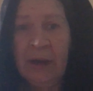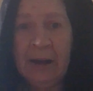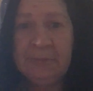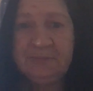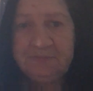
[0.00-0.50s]

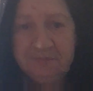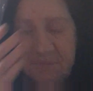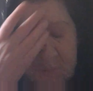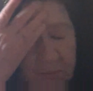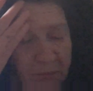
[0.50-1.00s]
now,
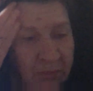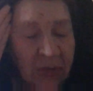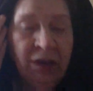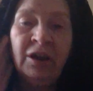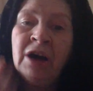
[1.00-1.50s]

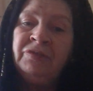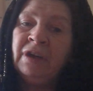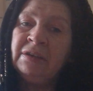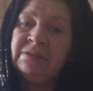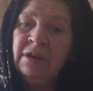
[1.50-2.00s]
in Earth
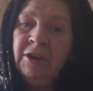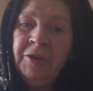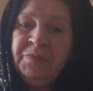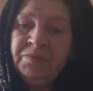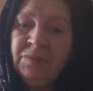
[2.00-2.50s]
years.
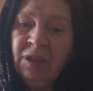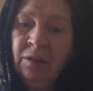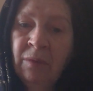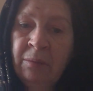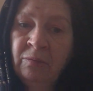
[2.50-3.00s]

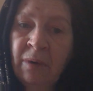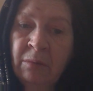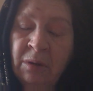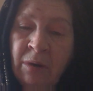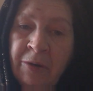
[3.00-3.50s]

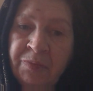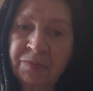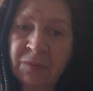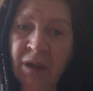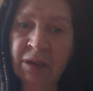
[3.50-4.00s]
When we were
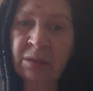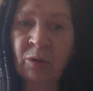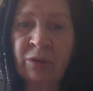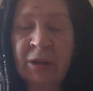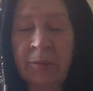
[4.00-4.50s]
in the
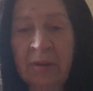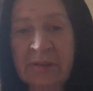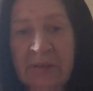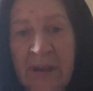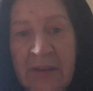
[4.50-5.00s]
morning, we
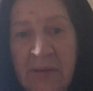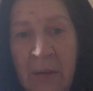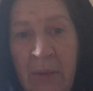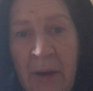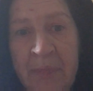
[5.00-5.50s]
used to say to
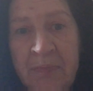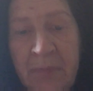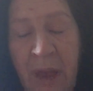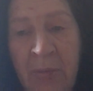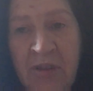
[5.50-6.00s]
our mum
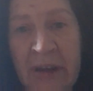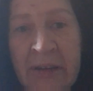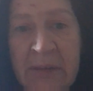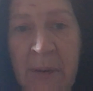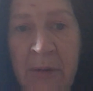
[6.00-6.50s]
and
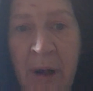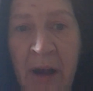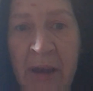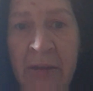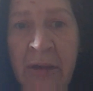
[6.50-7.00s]
Janice Mary
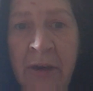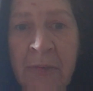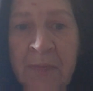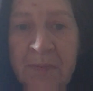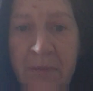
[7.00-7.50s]
Martin
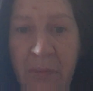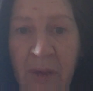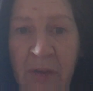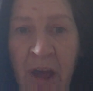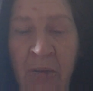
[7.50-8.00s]

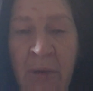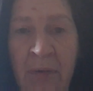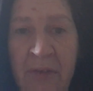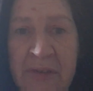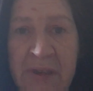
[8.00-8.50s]
that
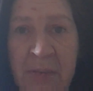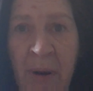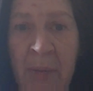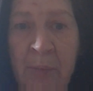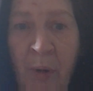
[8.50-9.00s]
we were visited
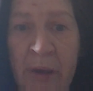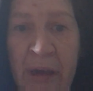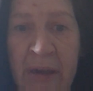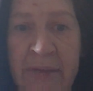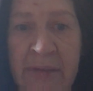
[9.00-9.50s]
by
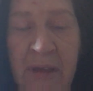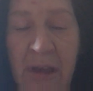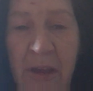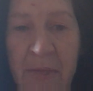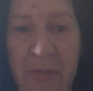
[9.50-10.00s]
boingies.
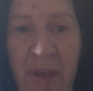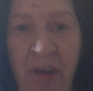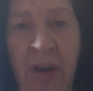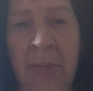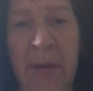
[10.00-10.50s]
It could have